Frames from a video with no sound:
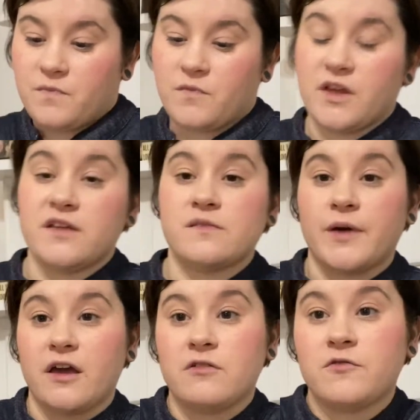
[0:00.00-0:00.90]
It is
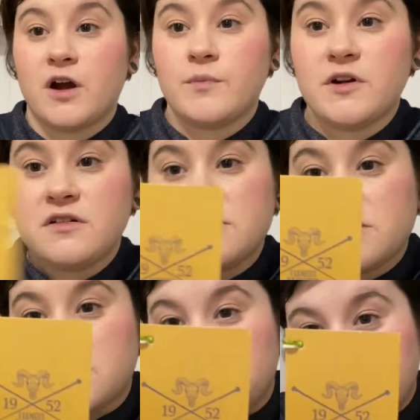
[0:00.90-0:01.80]
by Farmer's
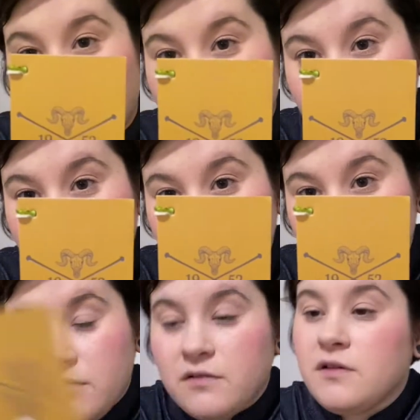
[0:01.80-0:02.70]
Daughter
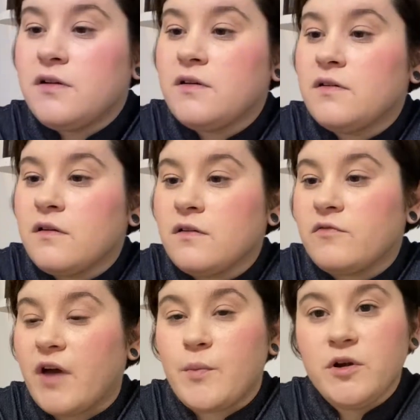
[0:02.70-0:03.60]

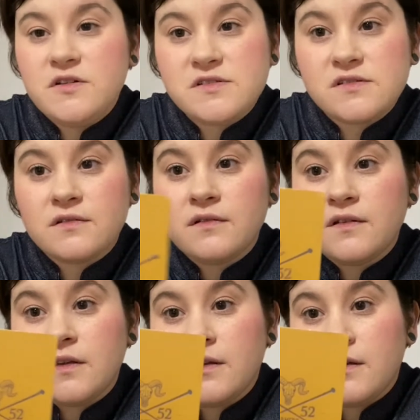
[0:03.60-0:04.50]
Fibers.
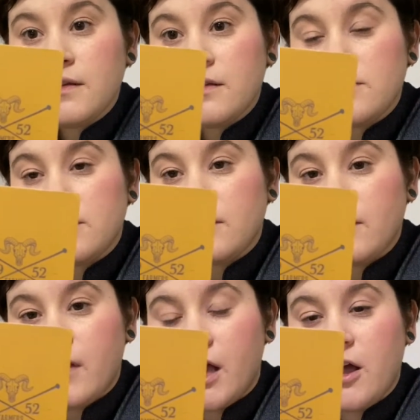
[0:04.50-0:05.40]

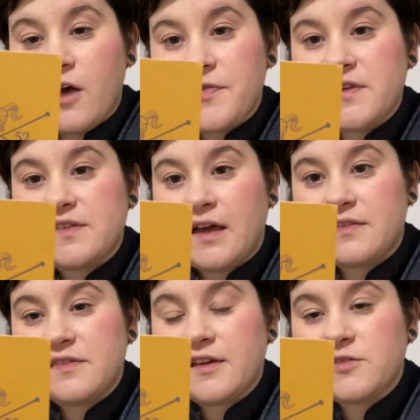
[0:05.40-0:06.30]
I got this at
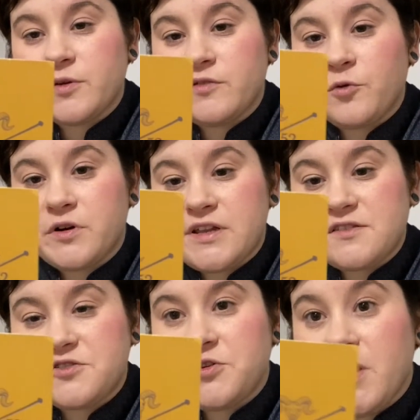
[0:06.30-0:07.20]
614 Knit
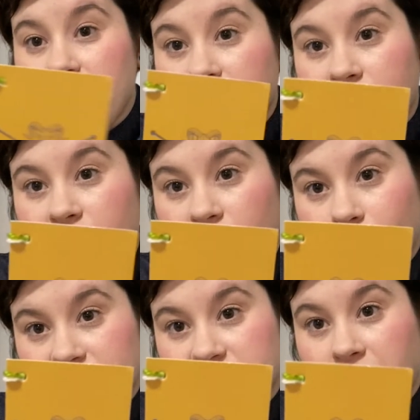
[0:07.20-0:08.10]
Studio in
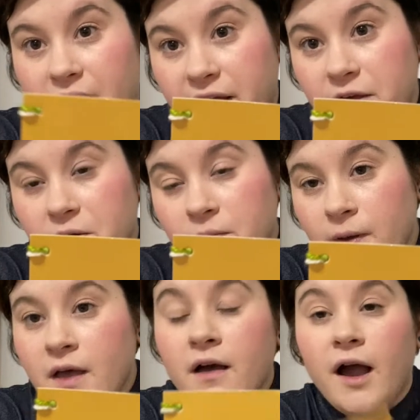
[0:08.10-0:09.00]
Columbus, Ohio.
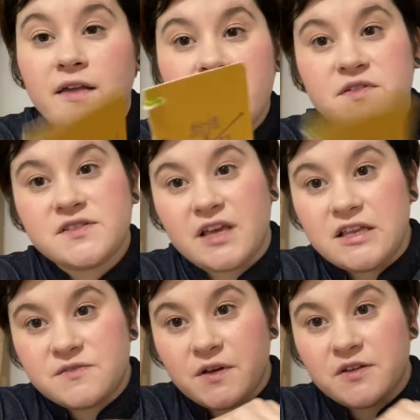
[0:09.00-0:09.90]
I live in
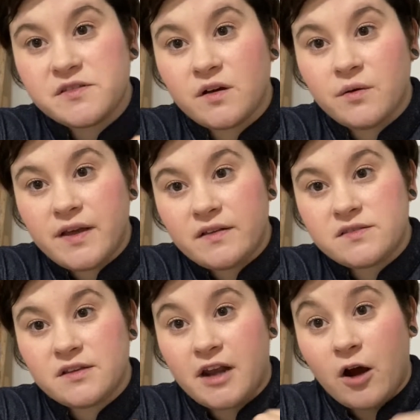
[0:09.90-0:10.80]
Zanesville, so
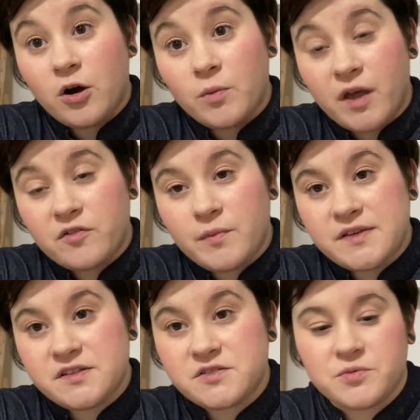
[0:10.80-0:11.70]
it's an hour away from
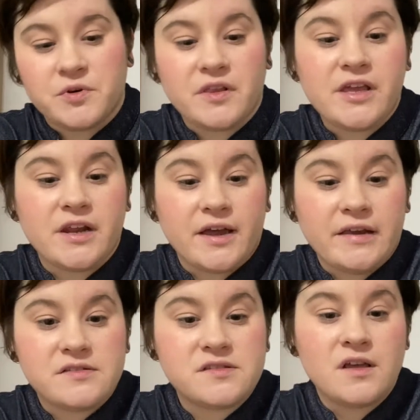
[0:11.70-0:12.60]
us. It's a really
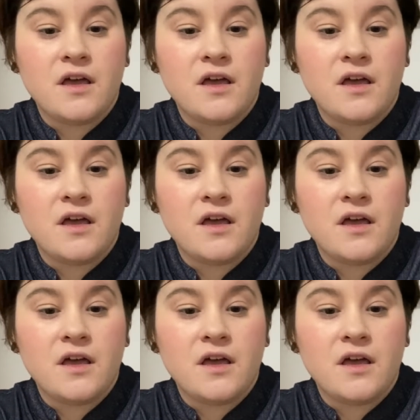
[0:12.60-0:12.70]
nice